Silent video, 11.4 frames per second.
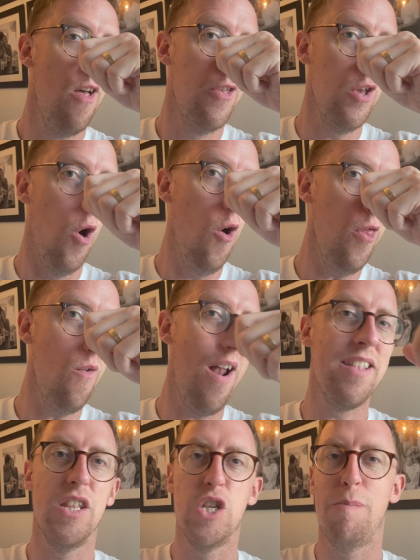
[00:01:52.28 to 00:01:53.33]
The other
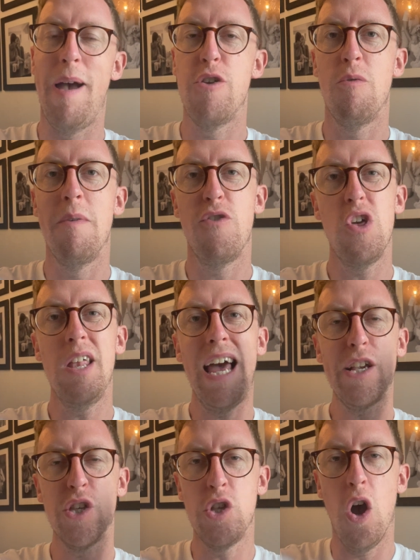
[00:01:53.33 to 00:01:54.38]
end of the spectrum, if she
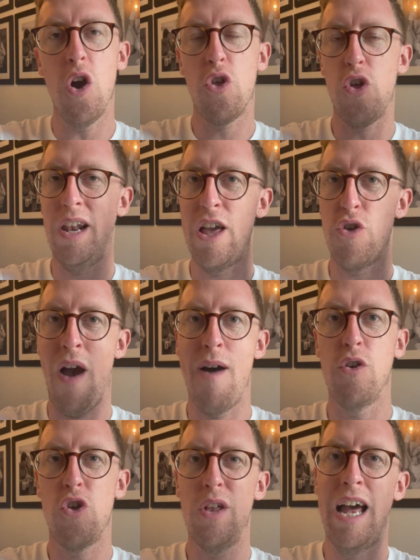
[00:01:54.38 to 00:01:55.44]
likes dogs, she likes
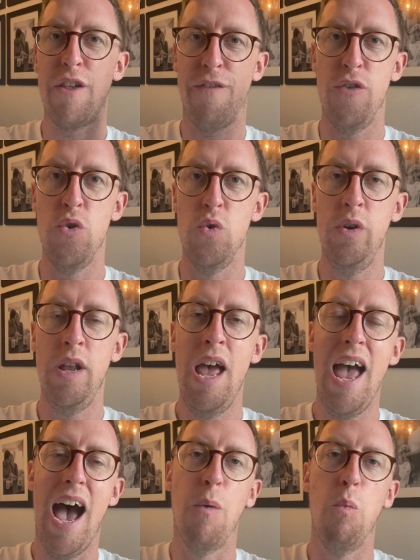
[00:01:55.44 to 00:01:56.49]
travel, she likes food,
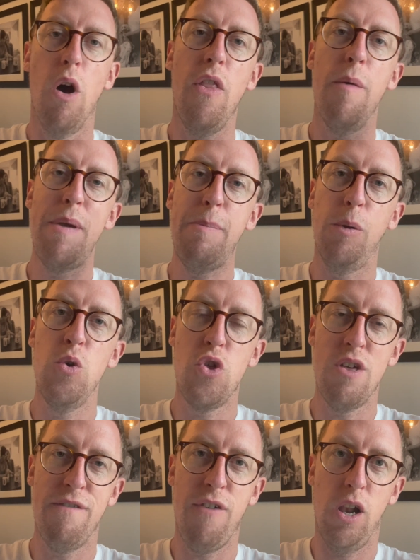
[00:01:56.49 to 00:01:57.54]
and one of the people who
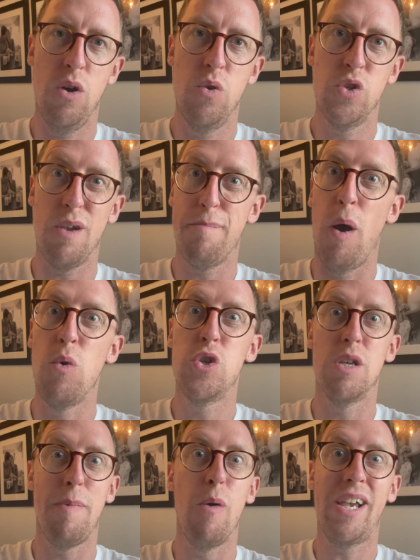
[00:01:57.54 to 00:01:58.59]
she follows
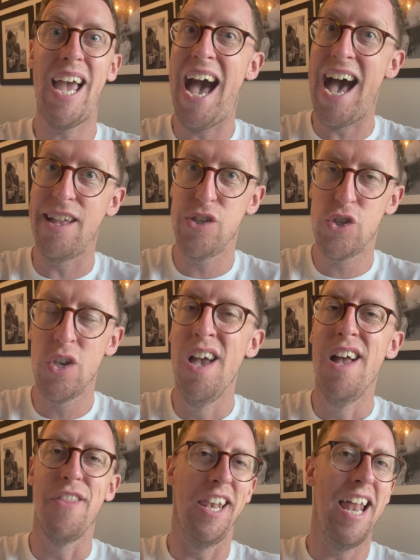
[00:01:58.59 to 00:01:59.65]
posts about cats,
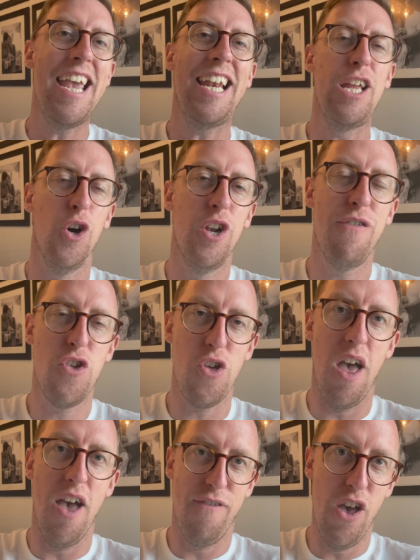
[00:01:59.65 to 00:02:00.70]
the likelihood of, sh
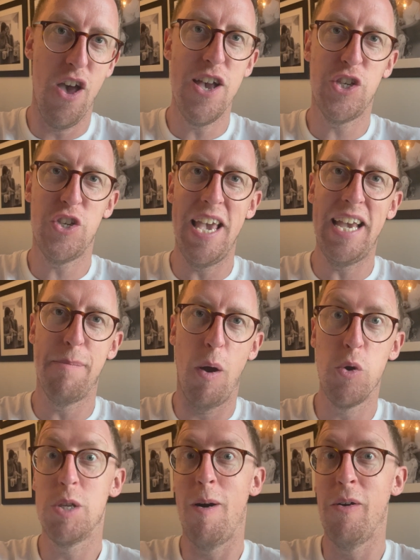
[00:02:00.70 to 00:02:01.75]
of her seeing a
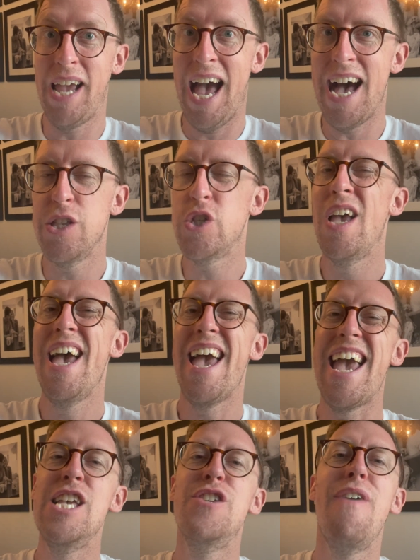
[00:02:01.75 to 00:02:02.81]
post about cats
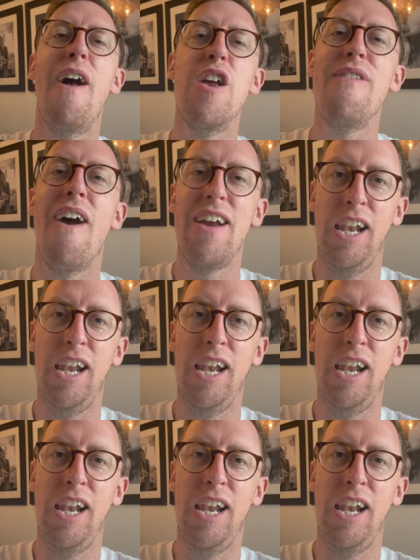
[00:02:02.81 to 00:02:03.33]
is very, very